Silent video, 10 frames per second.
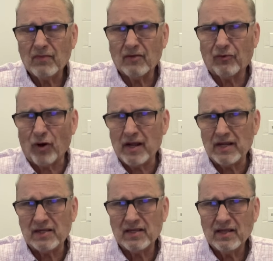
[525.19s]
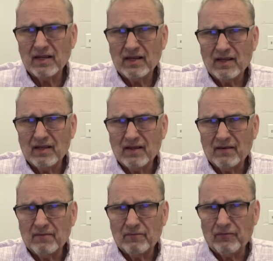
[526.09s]
The phrase,
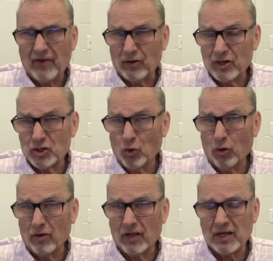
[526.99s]
very short,